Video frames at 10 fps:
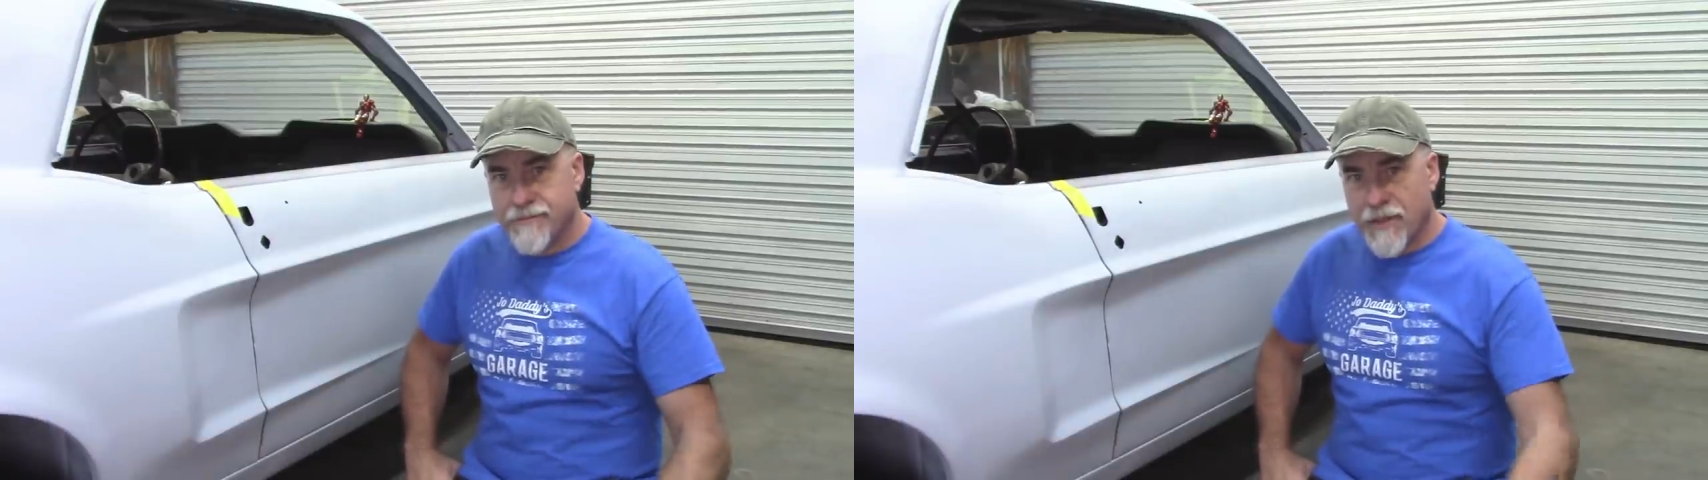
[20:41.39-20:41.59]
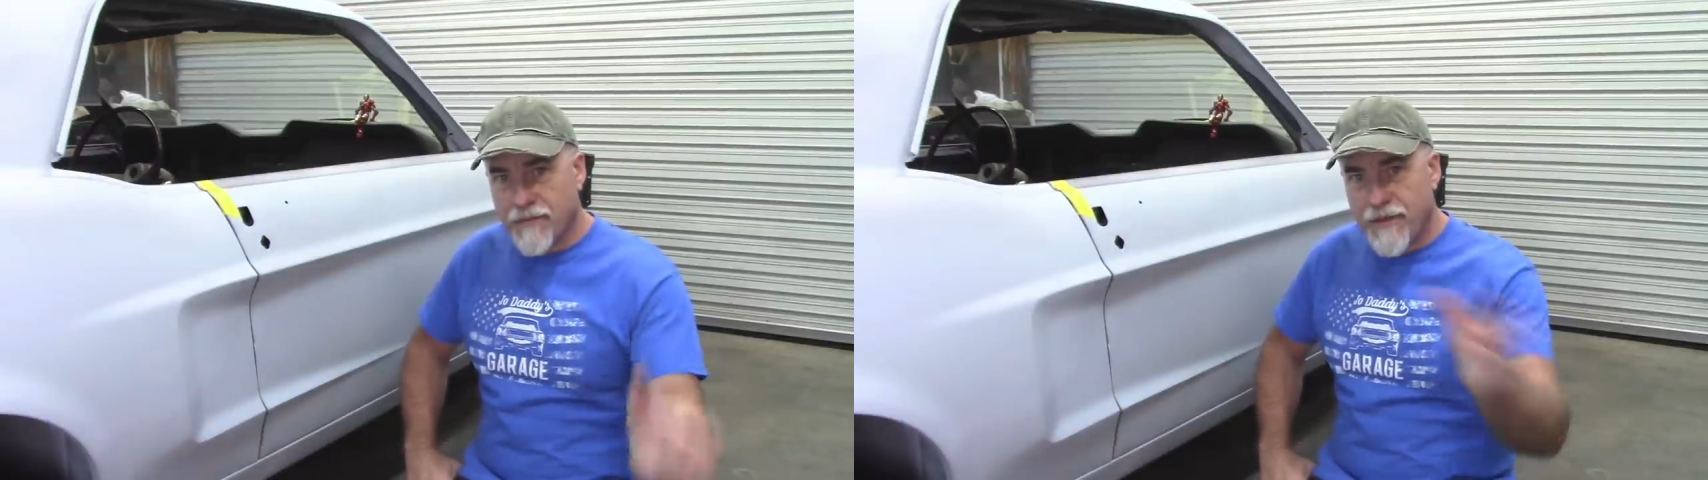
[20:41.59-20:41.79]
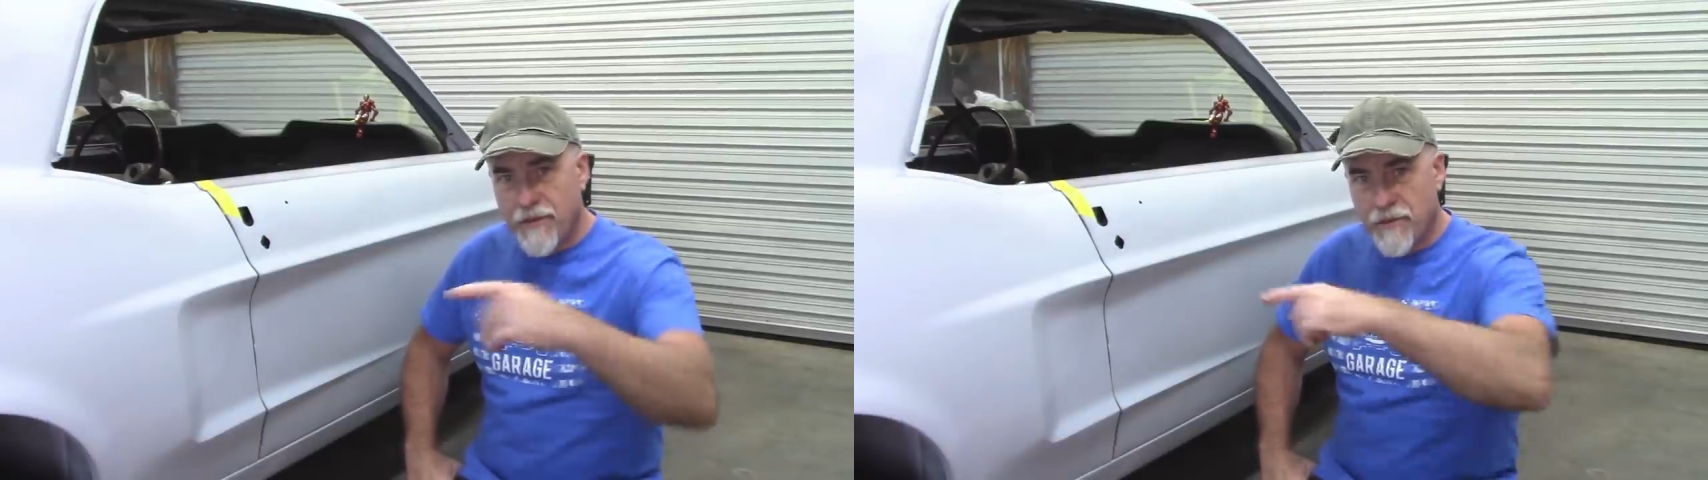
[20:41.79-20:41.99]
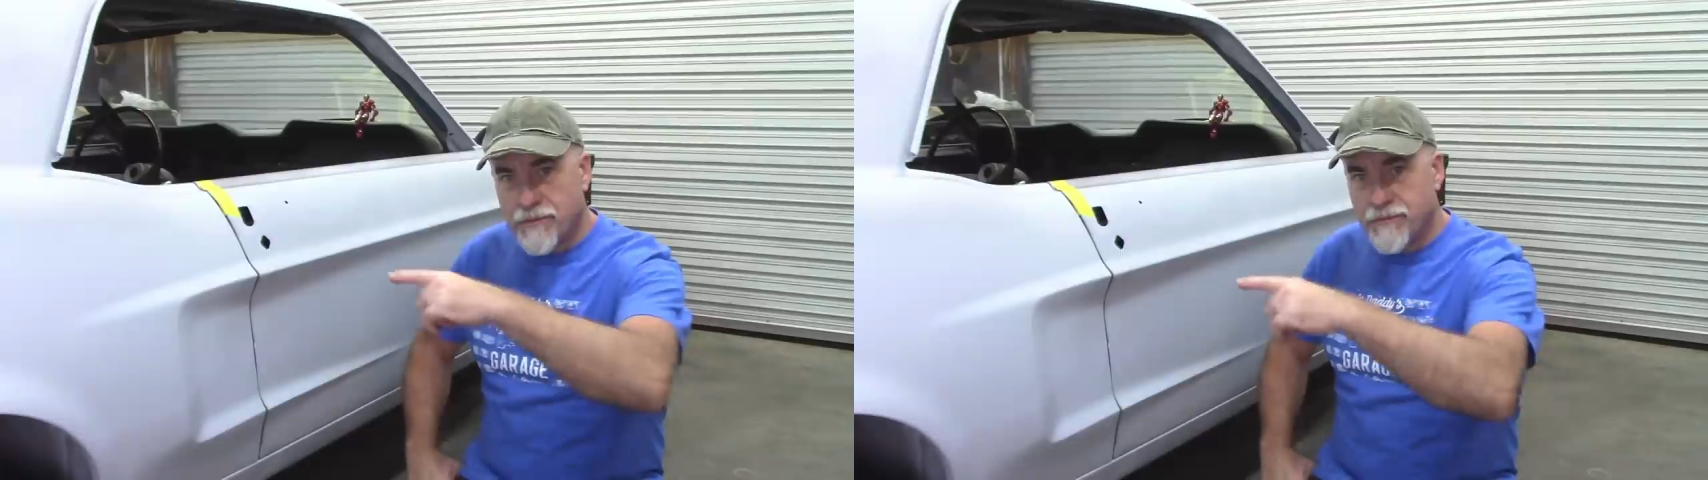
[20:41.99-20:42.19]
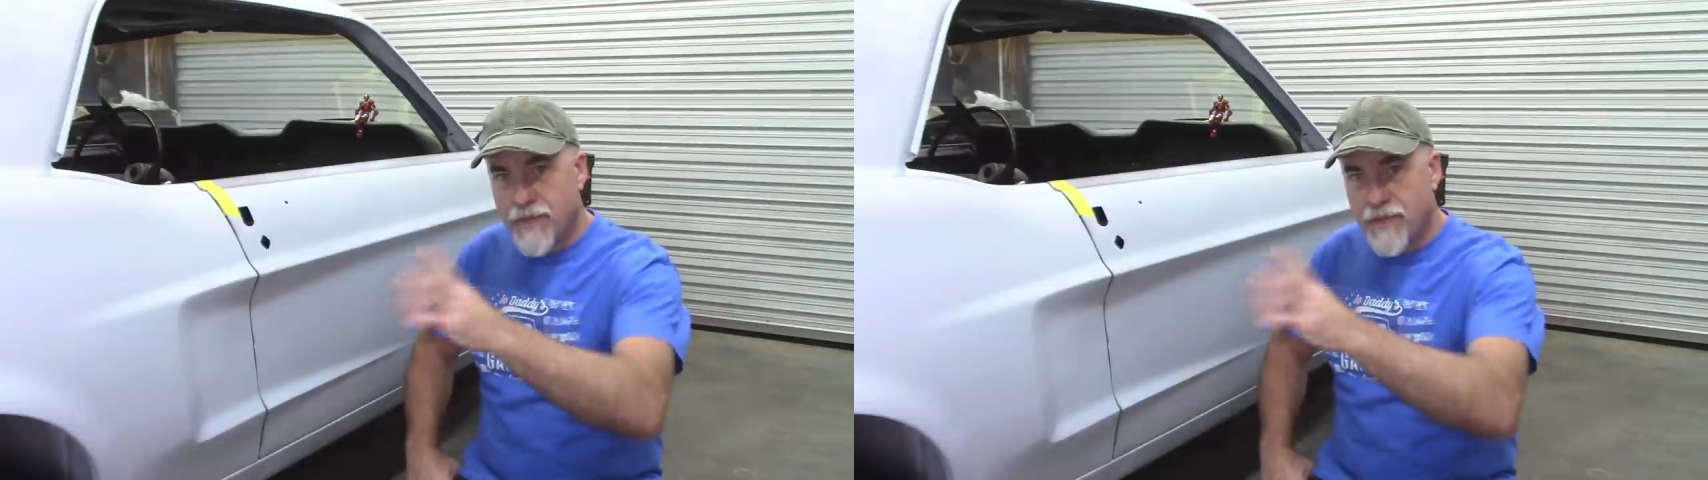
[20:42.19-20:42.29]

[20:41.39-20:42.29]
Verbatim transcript: Another video